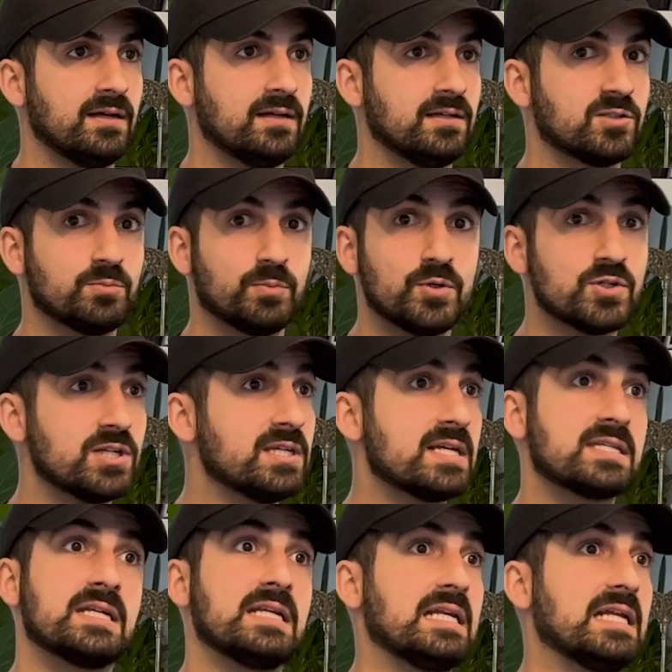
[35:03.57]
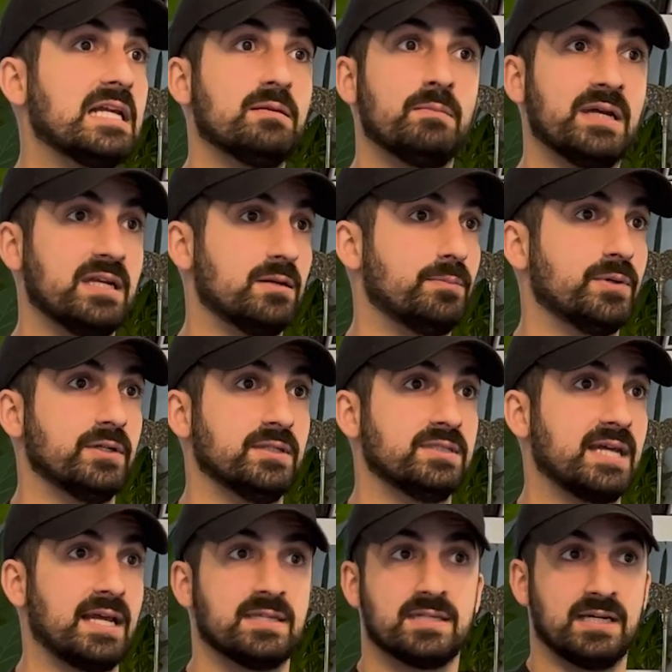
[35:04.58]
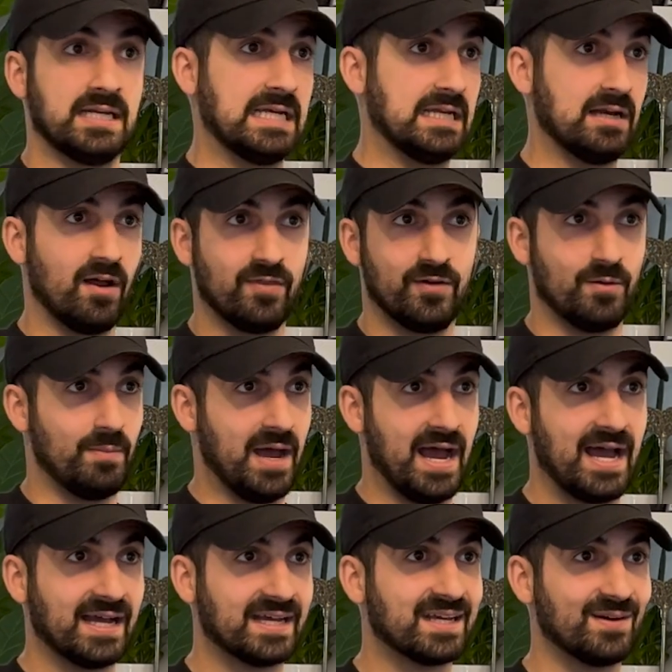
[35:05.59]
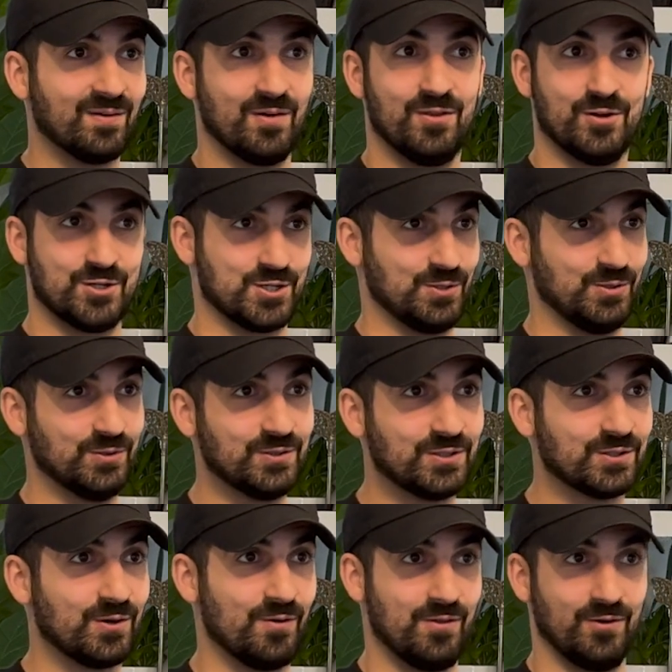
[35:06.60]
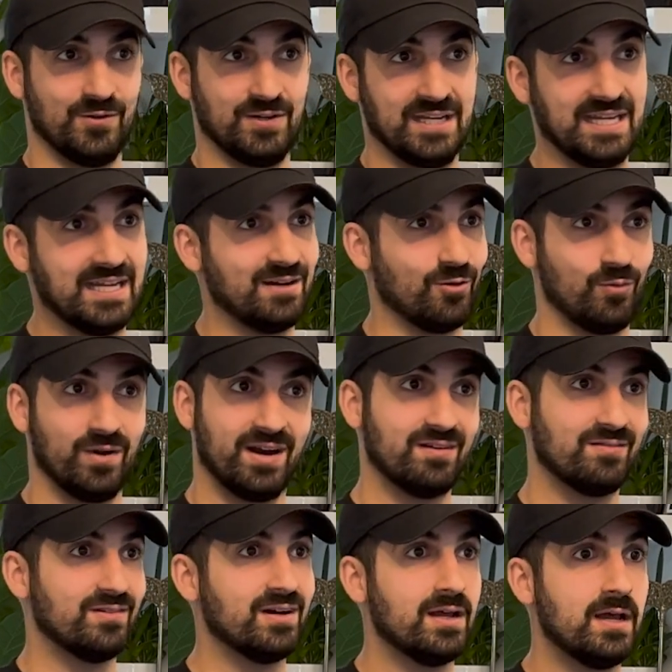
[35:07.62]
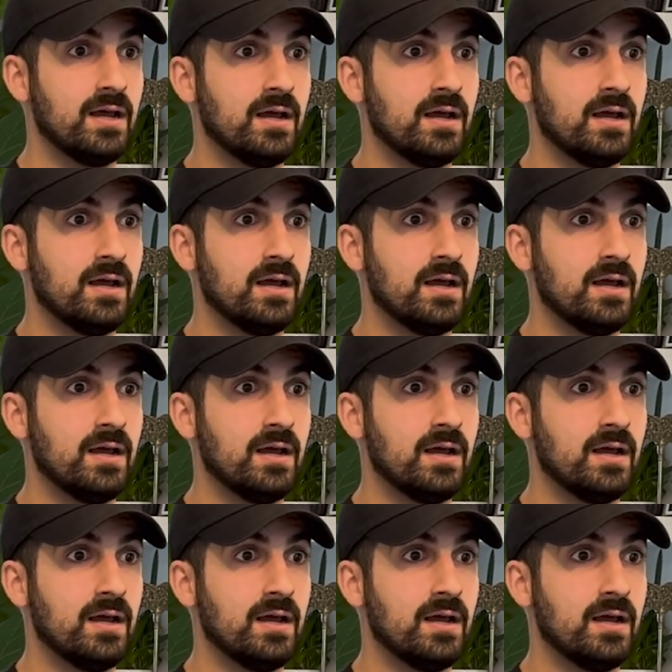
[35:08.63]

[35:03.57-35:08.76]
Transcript: This person doesn't need me to put tens and heat on their back or their shoulder or their knee or whatever.